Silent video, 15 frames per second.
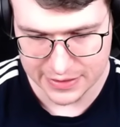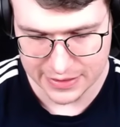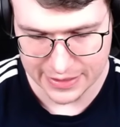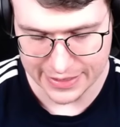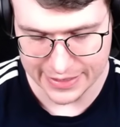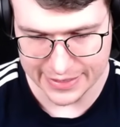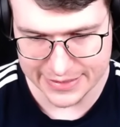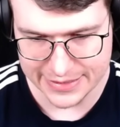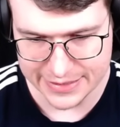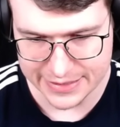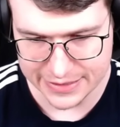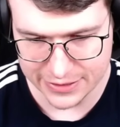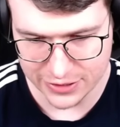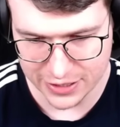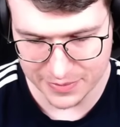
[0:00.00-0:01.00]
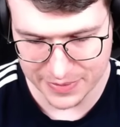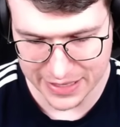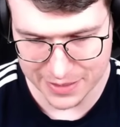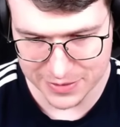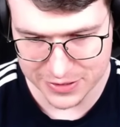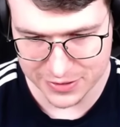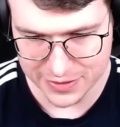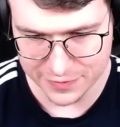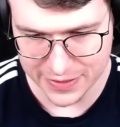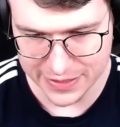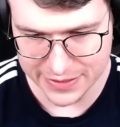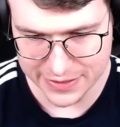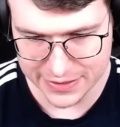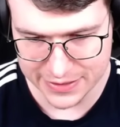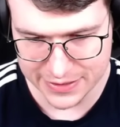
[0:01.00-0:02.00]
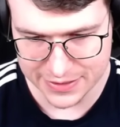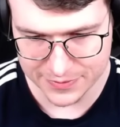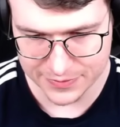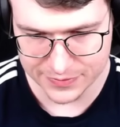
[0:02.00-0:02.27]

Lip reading: I guess he's still gonna be able to defend this,